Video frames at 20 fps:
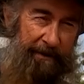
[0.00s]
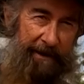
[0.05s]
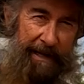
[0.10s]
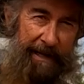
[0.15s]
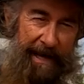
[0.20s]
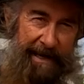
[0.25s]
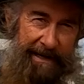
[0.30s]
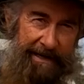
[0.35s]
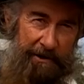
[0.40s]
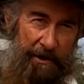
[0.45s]
for the
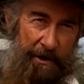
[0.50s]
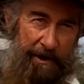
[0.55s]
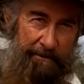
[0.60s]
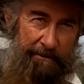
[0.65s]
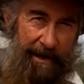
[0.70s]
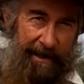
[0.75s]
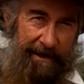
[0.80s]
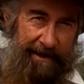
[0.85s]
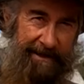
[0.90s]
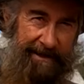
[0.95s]
last
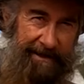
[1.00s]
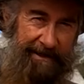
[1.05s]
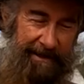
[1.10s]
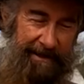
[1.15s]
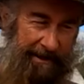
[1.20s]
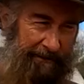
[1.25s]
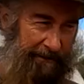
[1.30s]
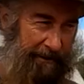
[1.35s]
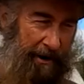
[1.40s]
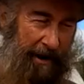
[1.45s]
9 months,
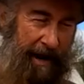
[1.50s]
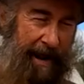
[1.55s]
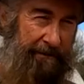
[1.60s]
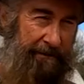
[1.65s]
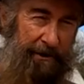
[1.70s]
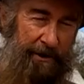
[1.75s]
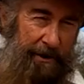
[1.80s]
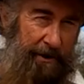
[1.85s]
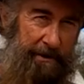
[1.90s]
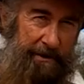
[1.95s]
so I
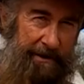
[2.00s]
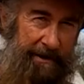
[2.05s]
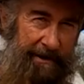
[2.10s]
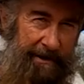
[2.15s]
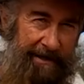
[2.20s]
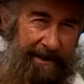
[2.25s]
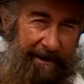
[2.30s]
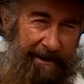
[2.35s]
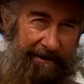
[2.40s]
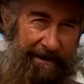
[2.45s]
haven't used
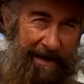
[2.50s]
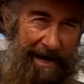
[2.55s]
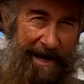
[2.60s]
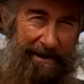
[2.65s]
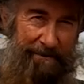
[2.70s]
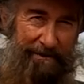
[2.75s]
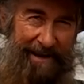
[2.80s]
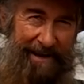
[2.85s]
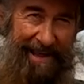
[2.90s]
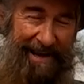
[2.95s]
it, so it
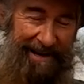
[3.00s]
can't be